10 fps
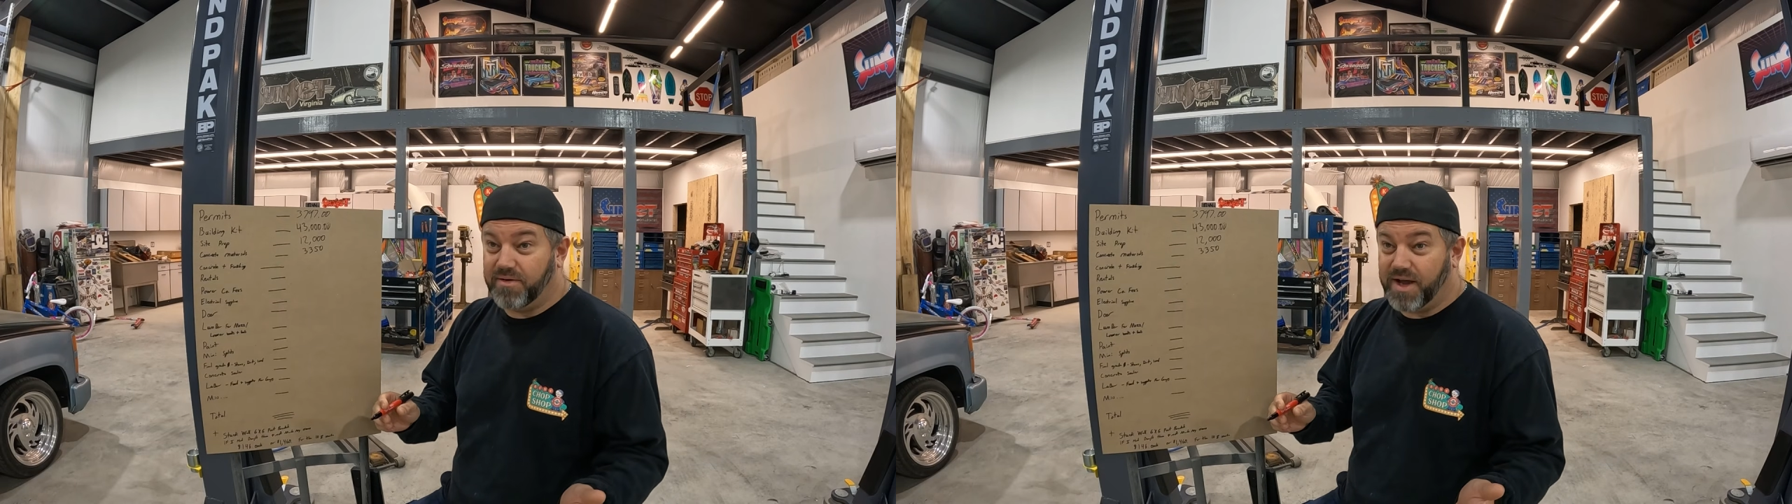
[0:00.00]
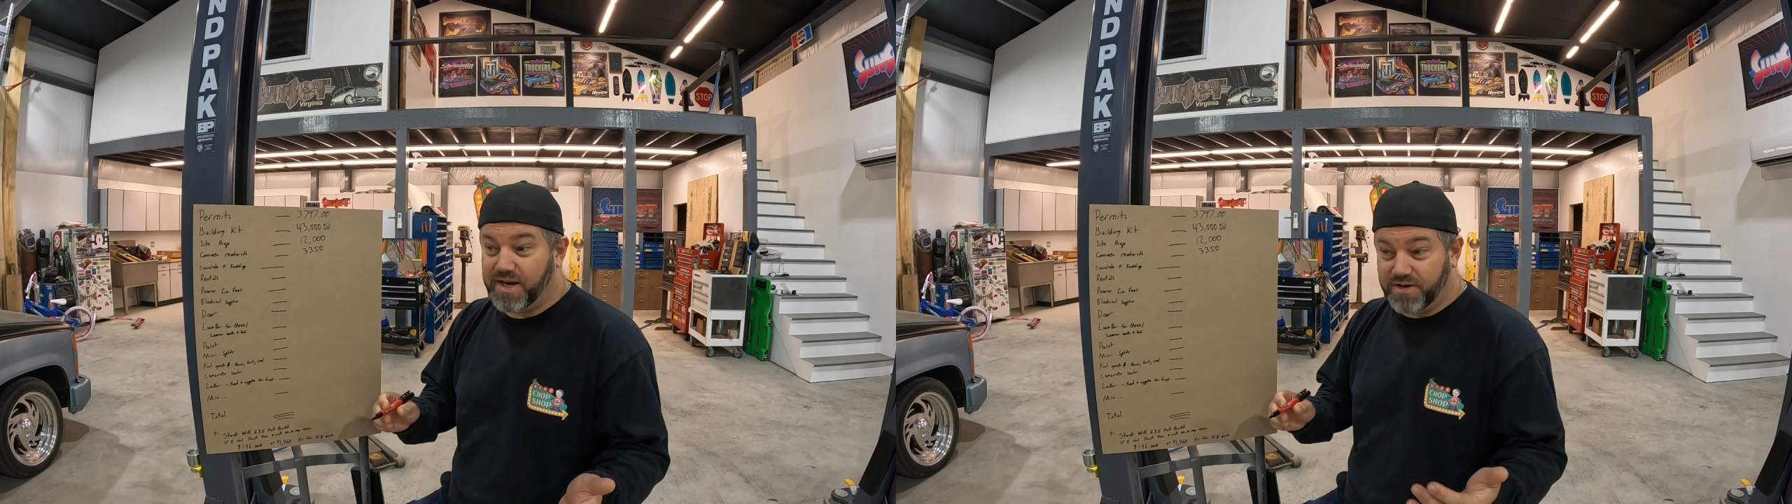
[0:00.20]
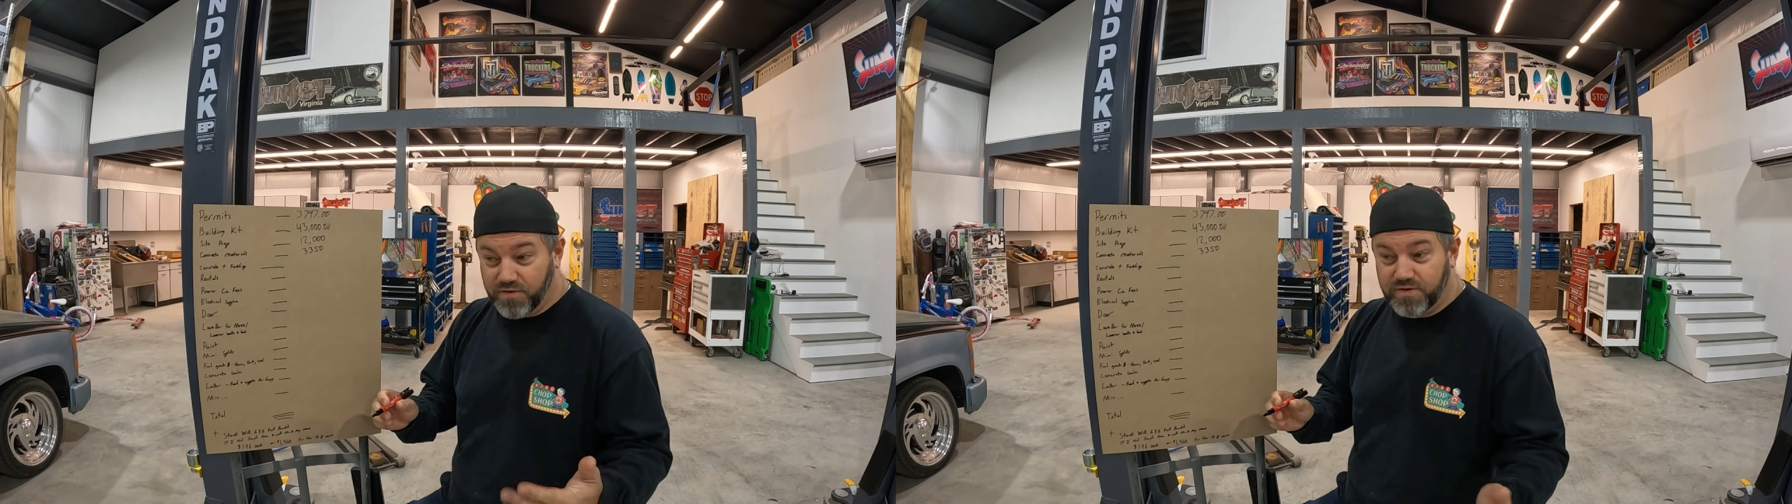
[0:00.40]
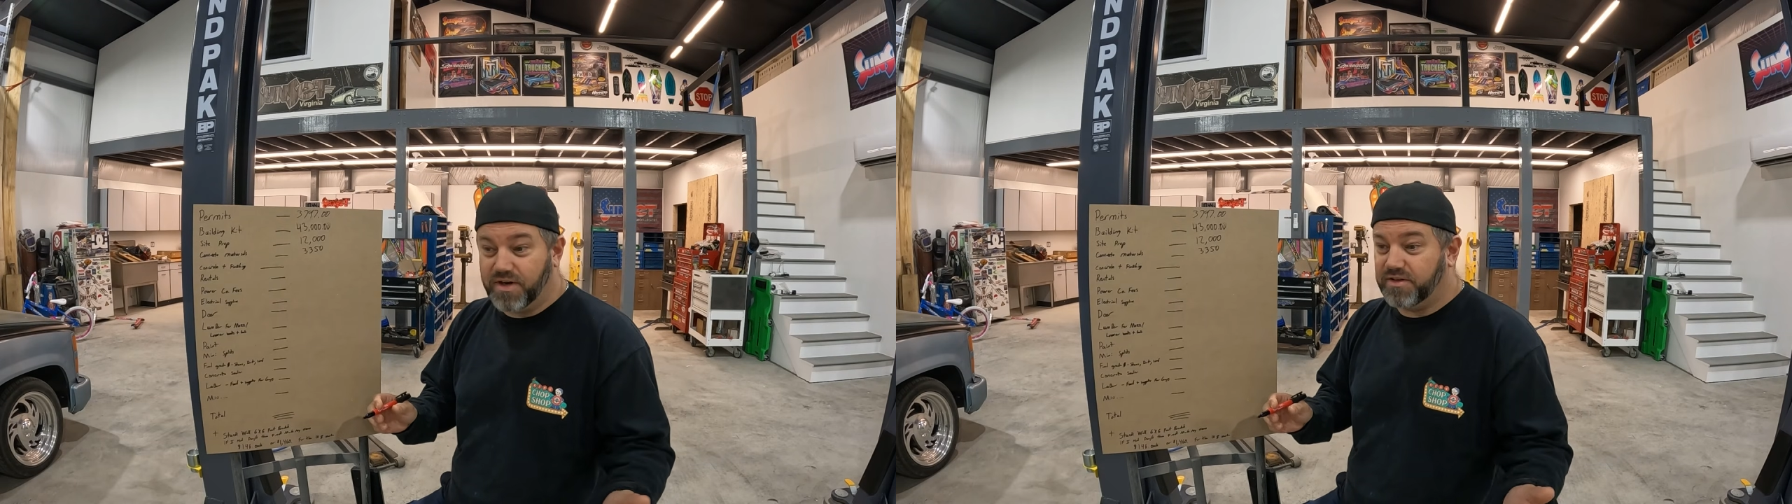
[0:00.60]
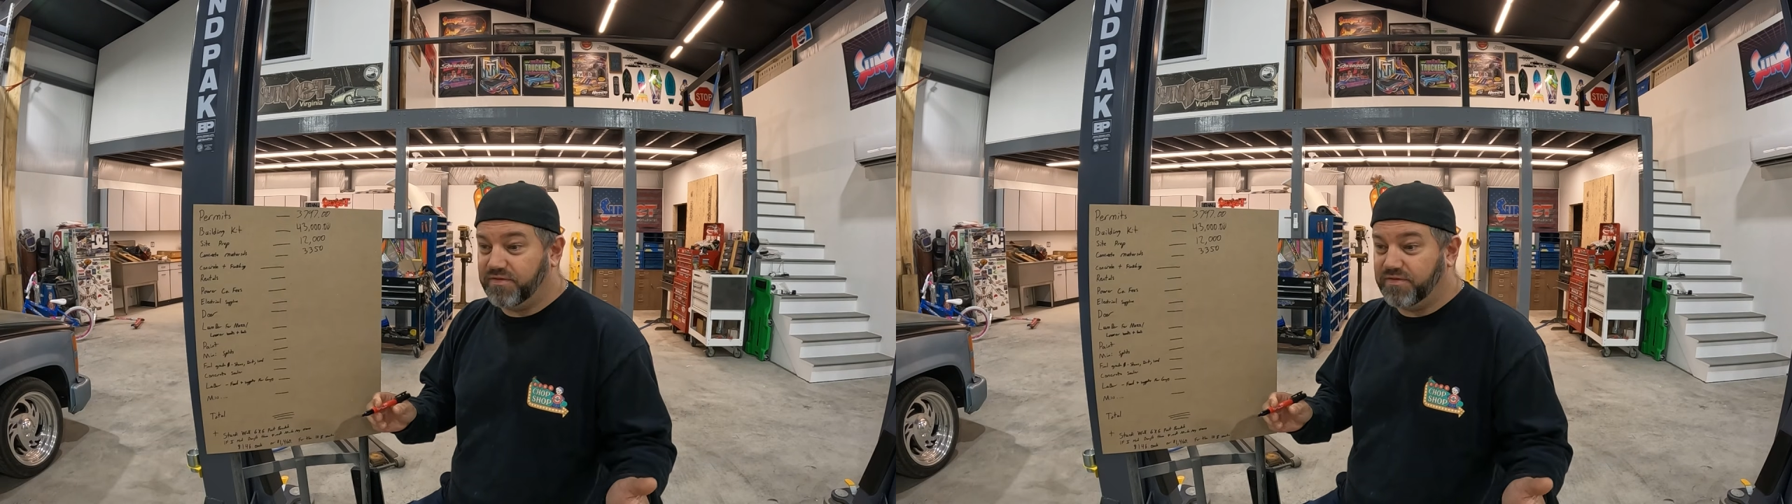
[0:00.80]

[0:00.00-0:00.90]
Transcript: I'd overdug the